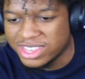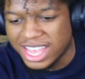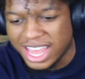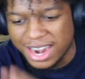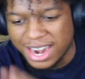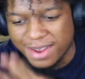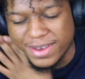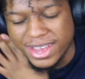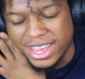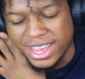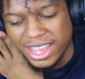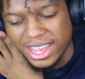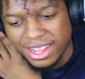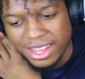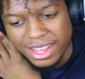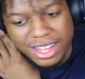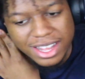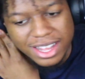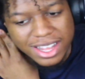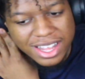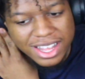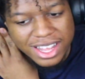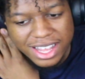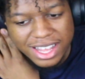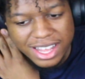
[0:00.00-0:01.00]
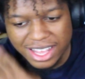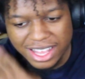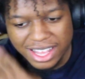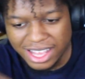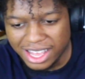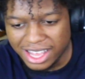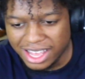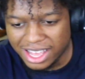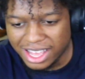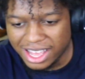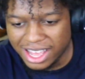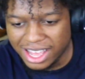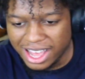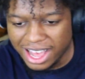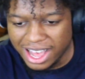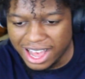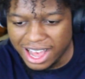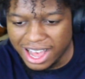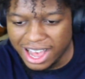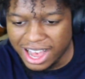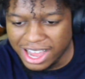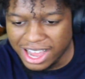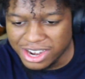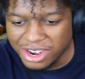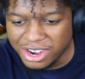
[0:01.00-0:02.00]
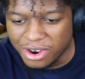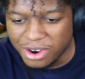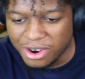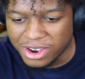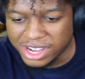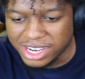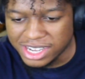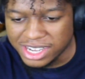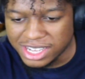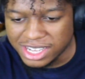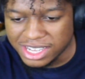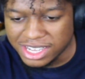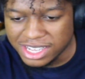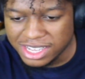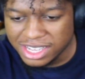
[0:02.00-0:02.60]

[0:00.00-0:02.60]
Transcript: anime. I know it is.